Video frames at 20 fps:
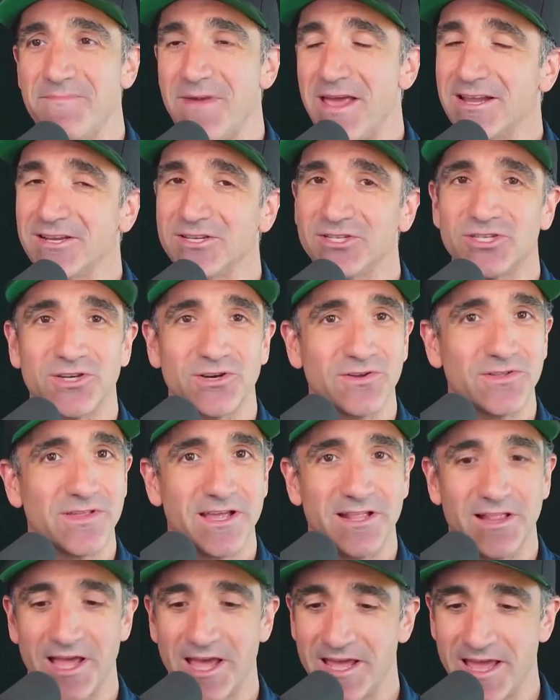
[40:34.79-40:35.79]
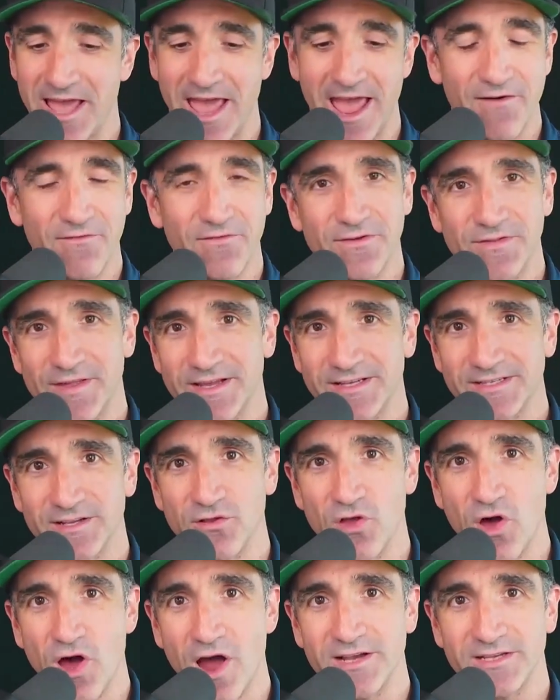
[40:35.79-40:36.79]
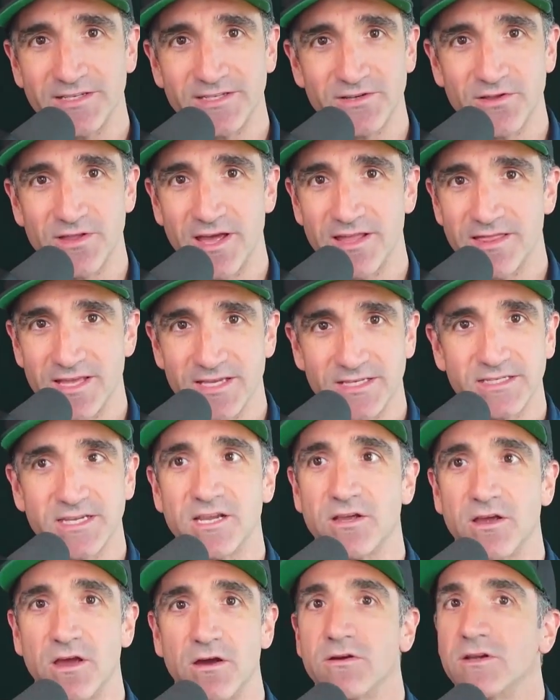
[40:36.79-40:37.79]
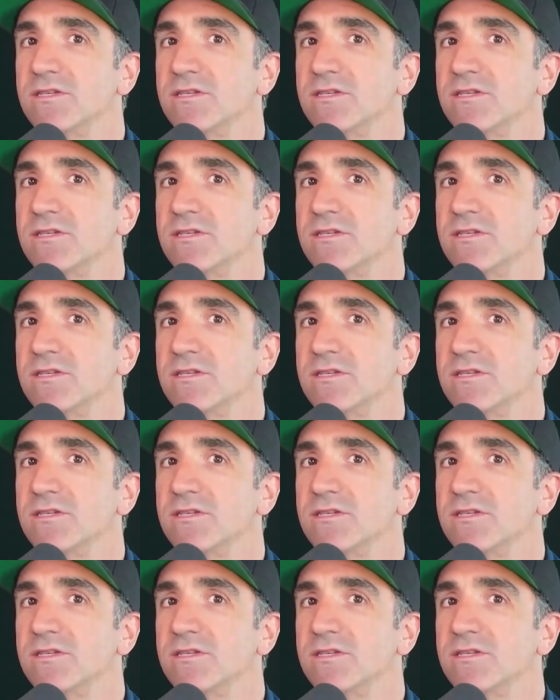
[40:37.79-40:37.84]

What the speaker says: Making sure that like everything's aligned so that this can go.